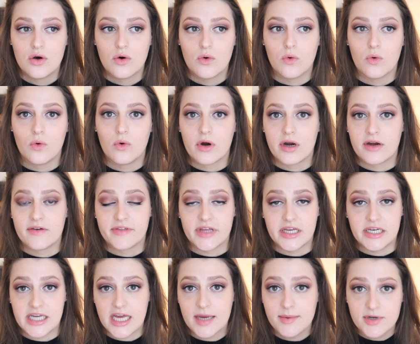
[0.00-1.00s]
or if they
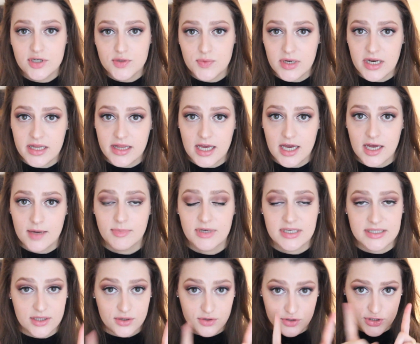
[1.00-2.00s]
damage one of them,
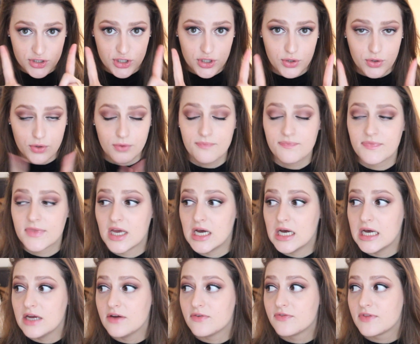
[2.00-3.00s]
because there's 2,
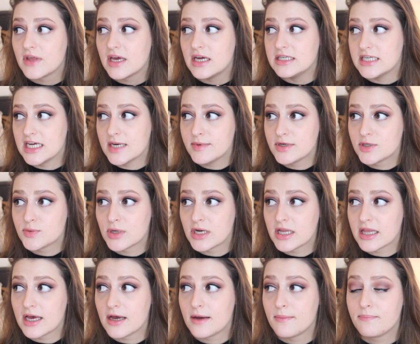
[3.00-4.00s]
if they damage one
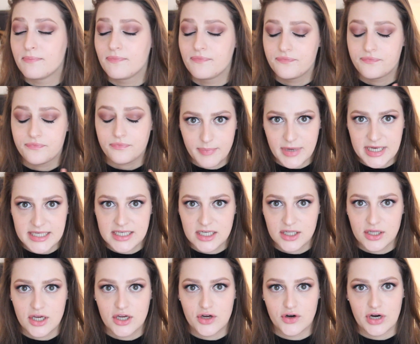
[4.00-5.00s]
of them,
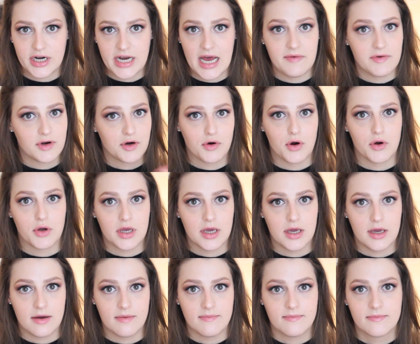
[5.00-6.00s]
basically you're gonna have a
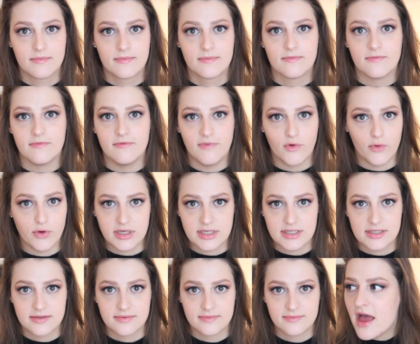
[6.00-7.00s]
croaky
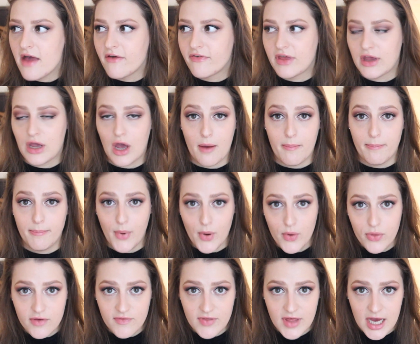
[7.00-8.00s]
voice. If they cut
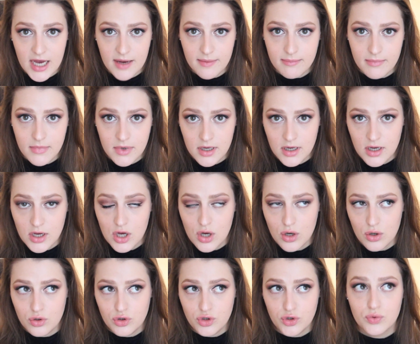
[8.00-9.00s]
both of them,
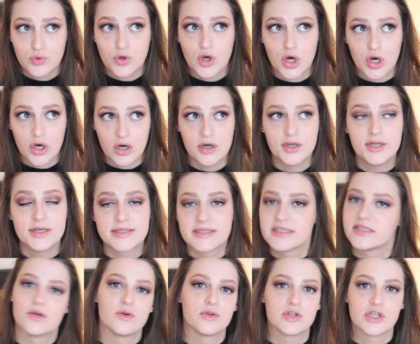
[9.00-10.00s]
you could still